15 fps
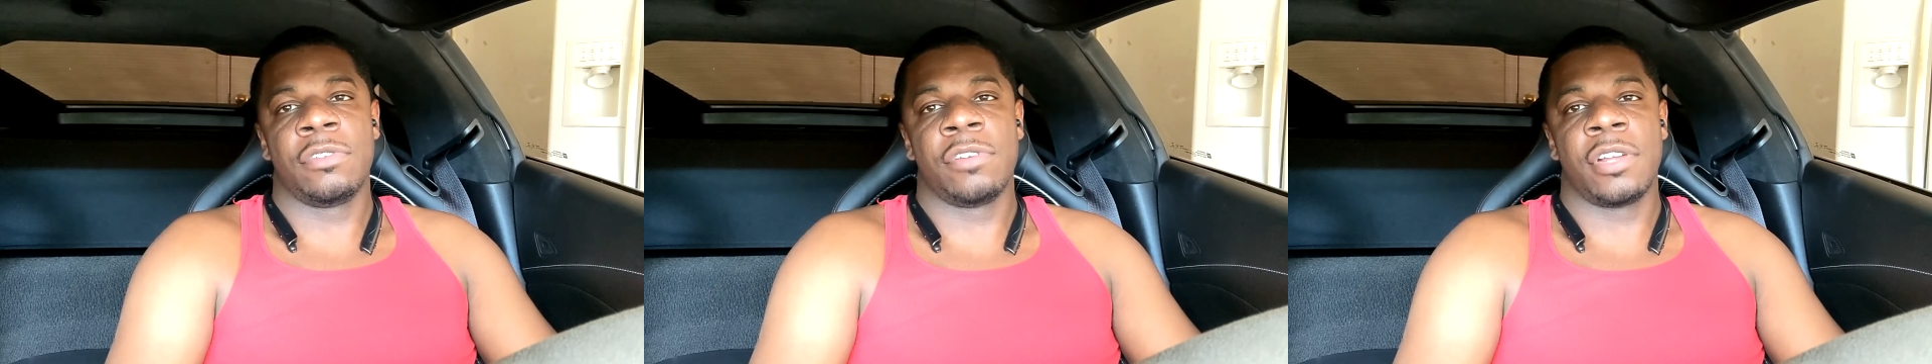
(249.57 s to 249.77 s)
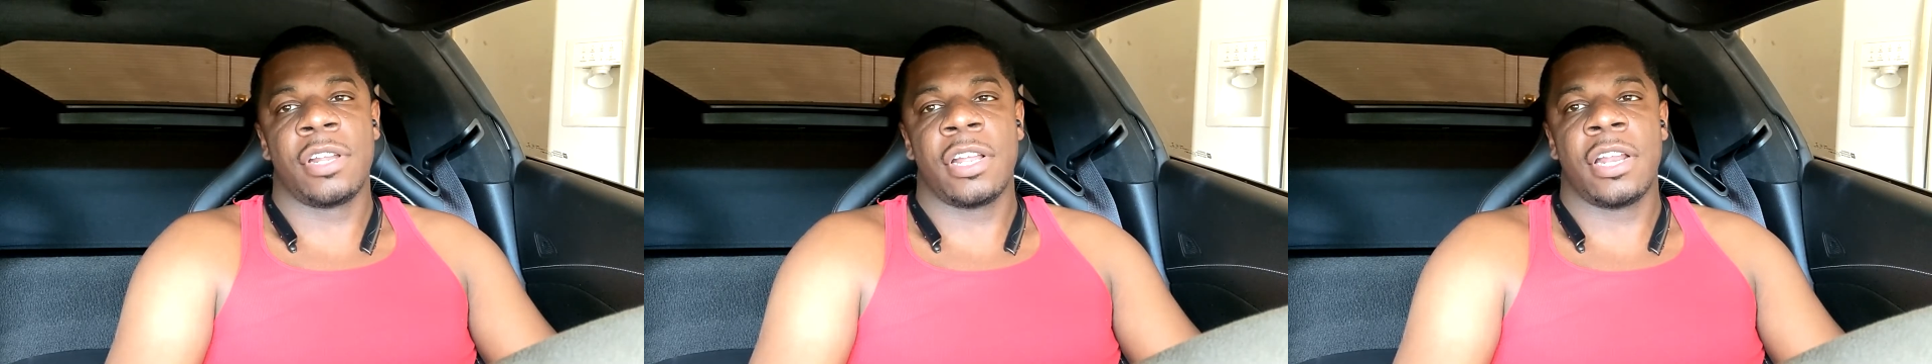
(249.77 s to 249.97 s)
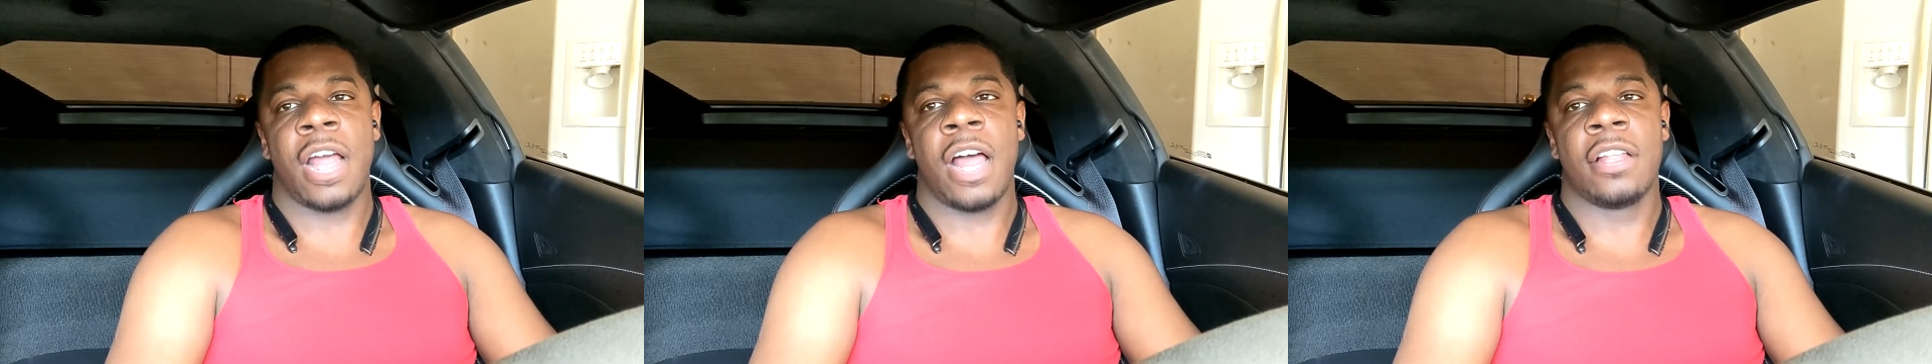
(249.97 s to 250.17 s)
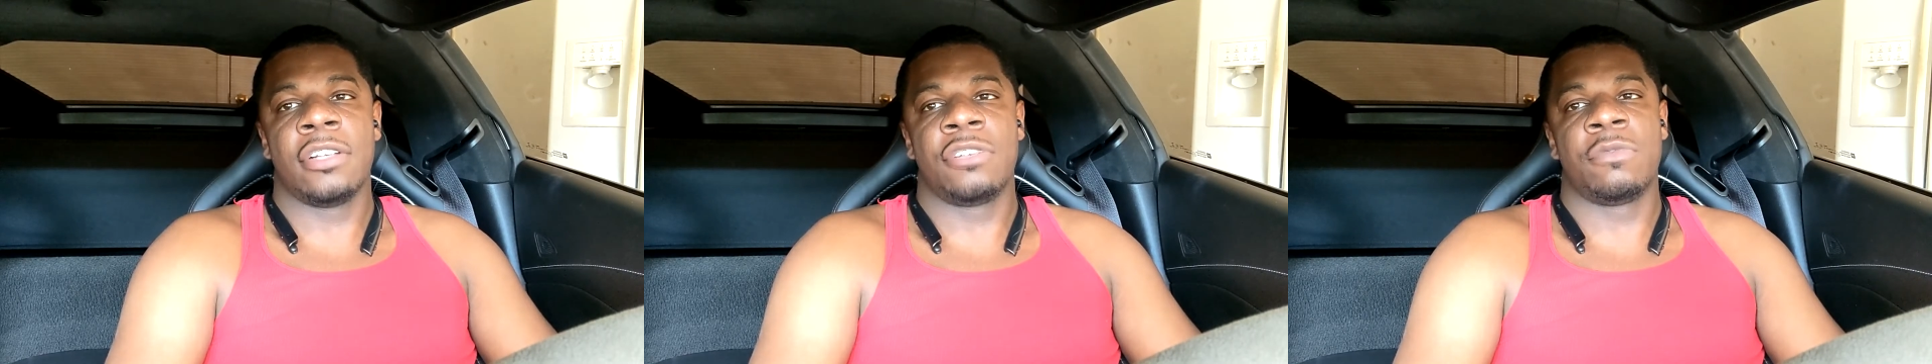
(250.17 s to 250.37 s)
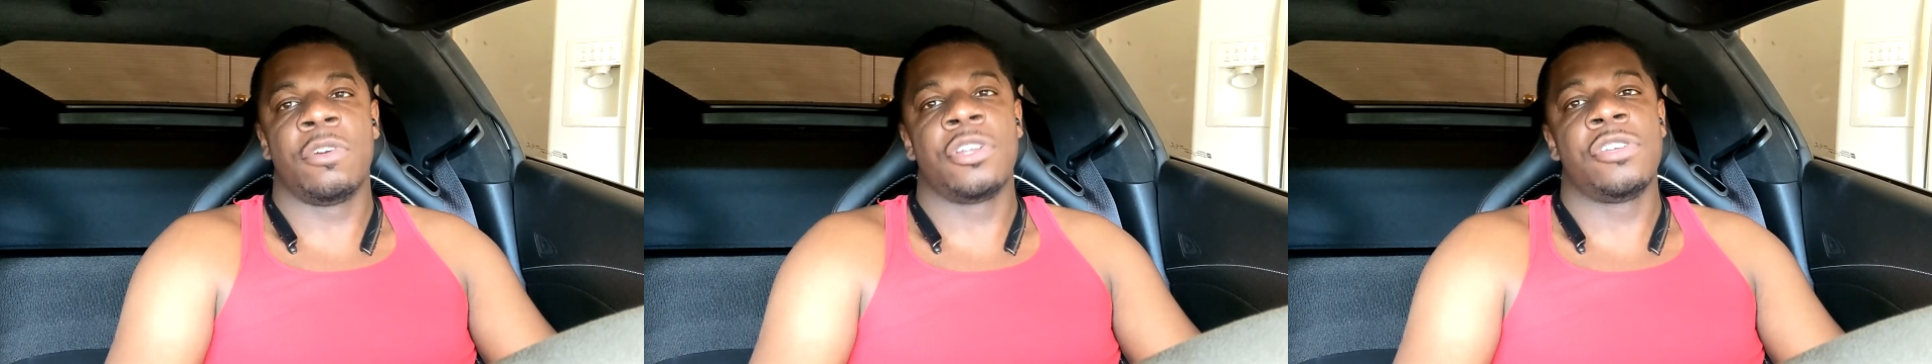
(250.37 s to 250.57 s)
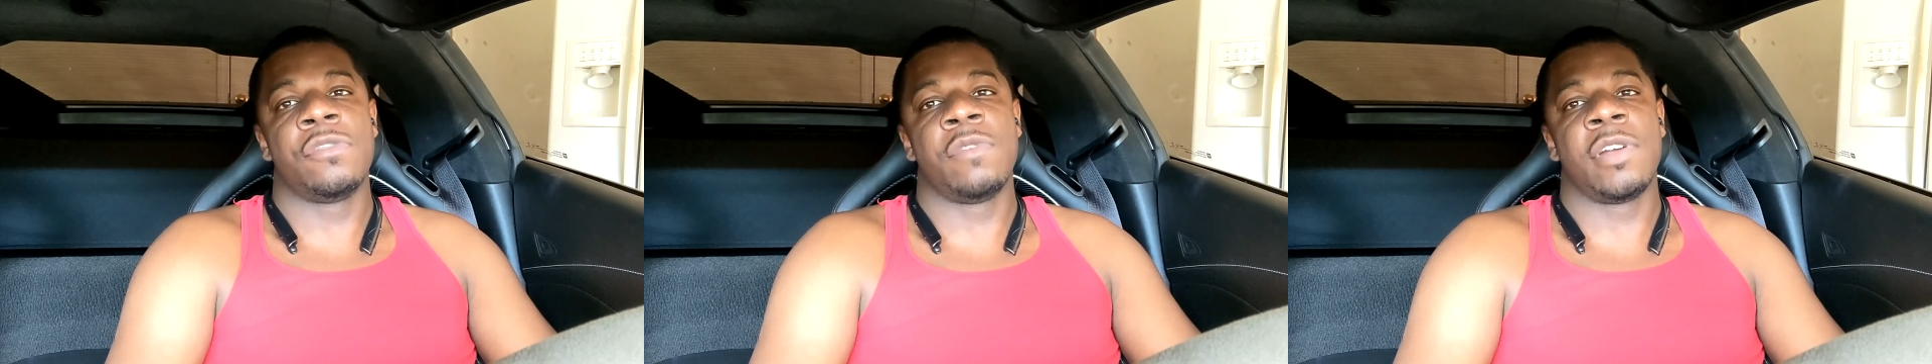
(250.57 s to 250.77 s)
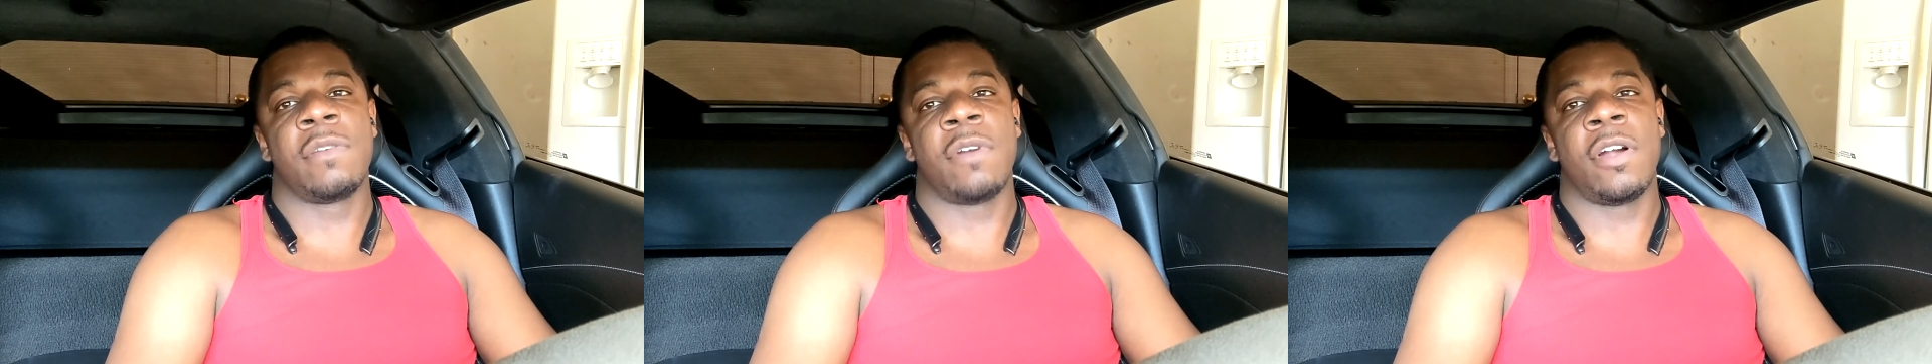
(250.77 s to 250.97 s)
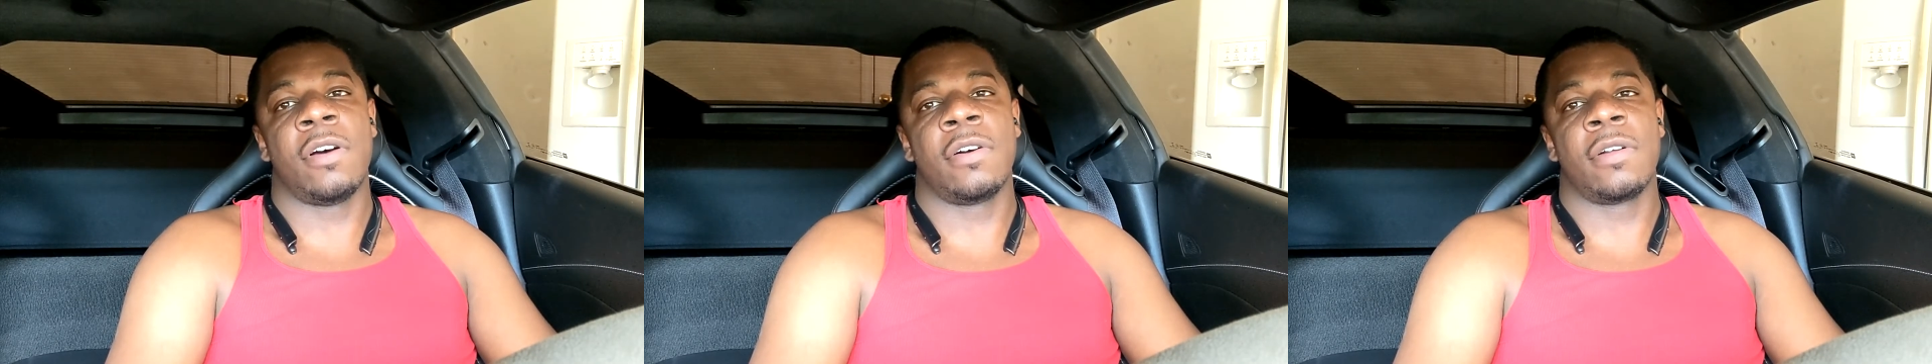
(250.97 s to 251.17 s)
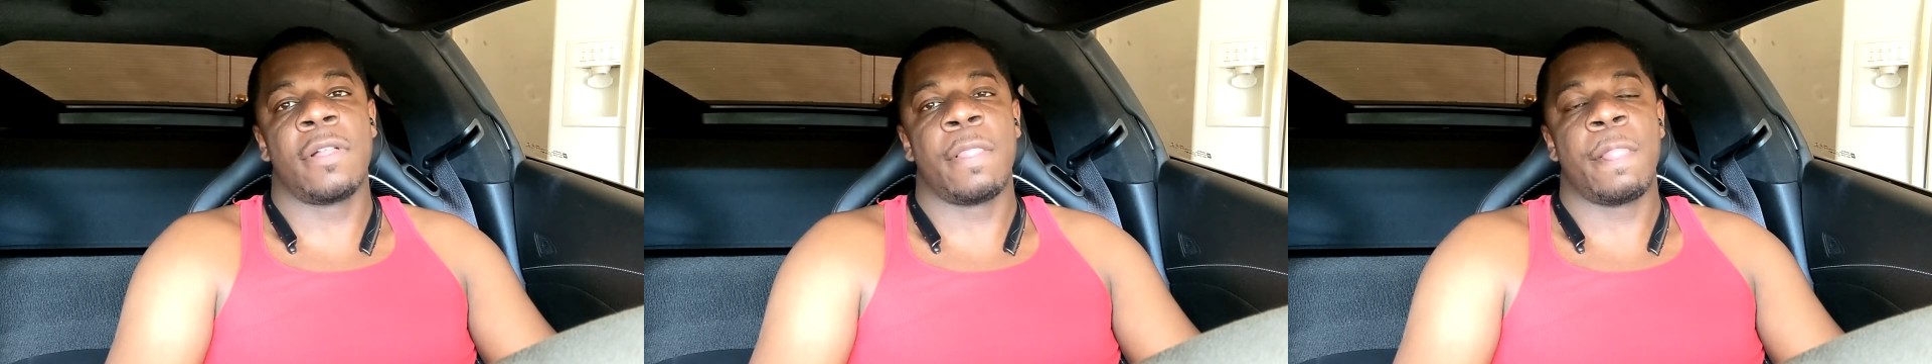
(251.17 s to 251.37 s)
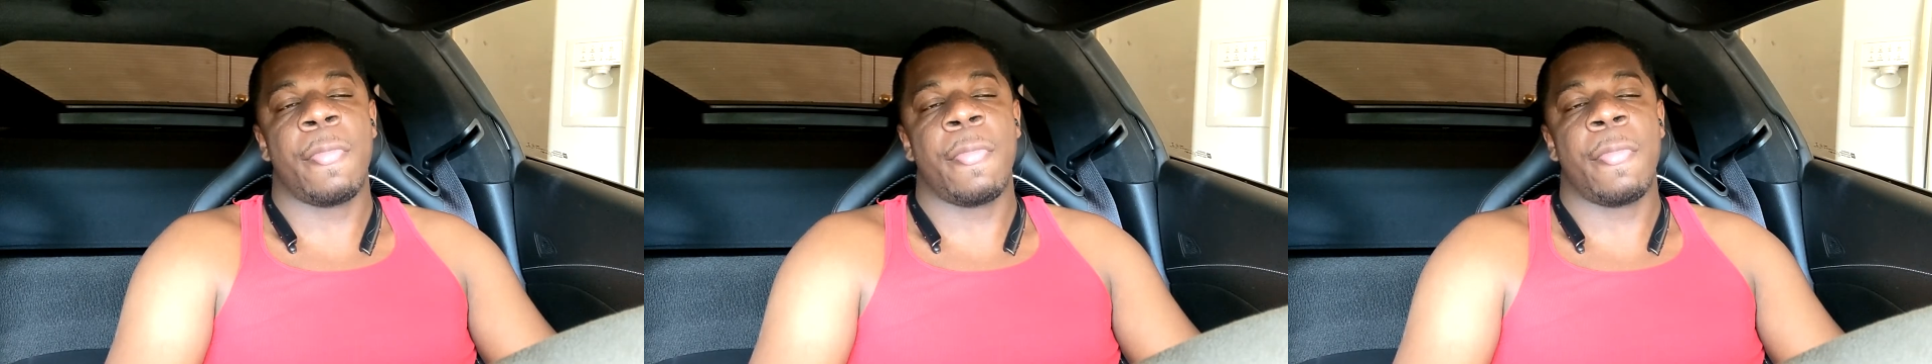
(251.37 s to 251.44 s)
You can acknowledge where you went wrong.